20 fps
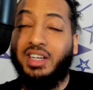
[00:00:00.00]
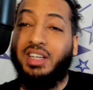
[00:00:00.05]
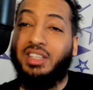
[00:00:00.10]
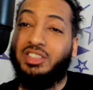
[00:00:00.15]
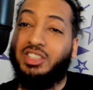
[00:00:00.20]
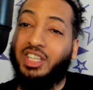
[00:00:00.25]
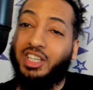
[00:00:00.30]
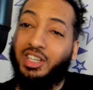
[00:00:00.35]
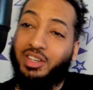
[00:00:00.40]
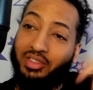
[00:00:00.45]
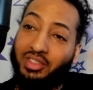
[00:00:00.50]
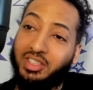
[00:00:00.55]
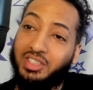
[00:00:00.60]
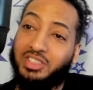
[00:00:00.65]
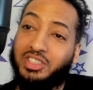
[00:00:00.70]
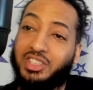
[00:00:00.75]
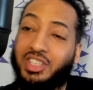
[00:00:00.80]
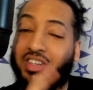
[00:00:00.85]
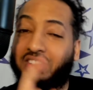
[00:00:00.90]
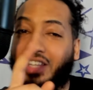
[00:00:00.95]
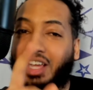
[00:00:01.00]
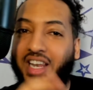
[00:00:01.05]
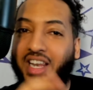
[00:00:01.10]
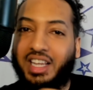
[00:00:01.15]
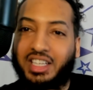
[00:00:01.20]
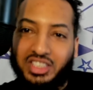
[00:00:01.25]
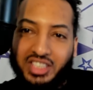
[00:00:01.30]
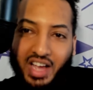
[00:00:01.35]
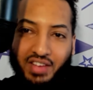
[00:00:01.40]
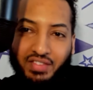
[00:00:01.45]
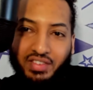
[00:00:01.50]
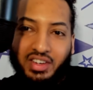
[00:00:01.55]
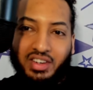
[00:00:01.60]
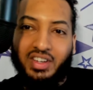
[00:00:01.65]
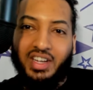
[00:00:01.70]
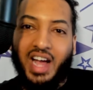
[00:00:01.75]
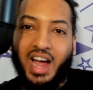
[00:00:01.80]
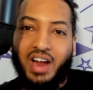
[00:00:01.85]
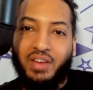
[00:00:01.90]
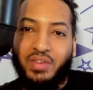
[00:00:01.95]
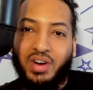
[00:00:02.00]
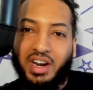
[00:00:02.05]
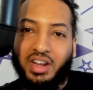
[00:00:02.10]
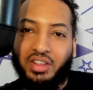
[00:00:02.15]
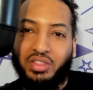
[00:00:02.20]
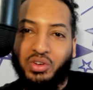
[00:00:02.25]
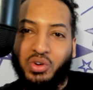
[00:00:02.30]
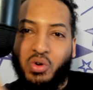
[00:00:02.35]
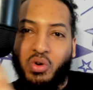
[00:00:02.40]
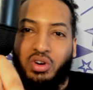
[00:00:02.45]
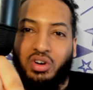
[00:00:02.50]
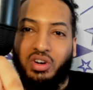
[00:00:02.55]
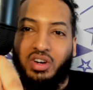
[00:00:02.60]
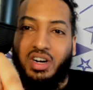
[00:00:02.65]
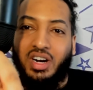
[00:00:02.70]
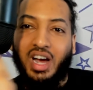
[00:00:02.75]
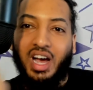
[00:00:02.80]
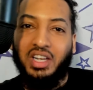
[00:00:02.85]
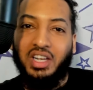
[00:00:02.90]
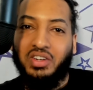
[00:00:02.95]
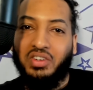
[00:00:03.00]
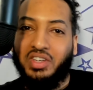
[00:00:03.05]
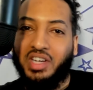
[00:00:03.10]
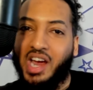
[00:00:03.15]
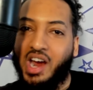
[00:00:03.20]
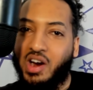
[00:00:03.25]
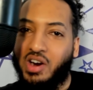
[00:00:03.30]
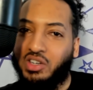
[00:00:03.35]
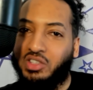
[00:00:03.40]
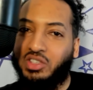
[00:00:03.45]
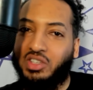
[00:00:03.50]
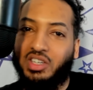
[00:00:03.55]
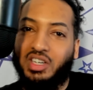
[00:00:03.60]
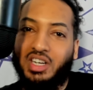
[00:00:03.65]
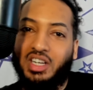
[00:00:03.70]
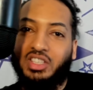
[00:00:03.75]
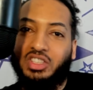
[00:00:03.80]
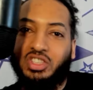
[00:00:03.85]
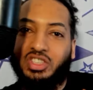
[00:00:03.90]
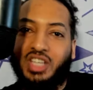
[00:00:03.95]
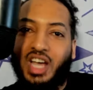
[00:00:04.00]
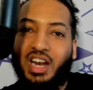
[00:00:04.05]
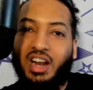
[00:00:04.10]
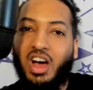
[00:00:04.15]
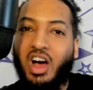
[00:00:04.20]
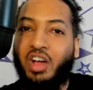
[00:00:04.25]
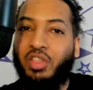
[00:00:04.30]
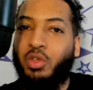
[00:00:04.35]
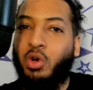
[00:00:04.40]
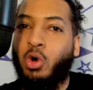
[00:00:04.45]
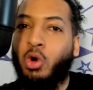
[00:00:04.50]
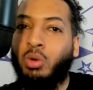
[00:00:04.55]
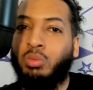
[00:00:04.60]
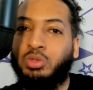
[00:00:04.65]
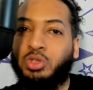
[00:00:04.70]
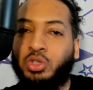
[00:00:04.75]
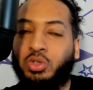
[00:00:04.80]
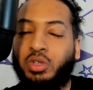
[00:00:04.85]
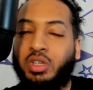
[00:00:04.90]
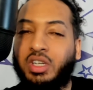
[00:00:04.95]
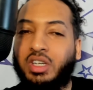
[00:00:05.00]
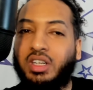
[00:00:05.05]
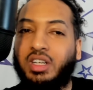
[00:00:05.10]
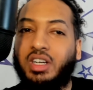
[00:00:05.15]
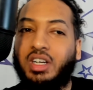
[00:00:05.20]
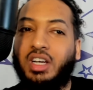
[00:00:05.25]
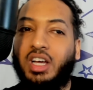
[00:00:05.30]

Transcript: Check out this, check out that. Like, just have a little guy running on the corner, a little character, just kind of on the home screen.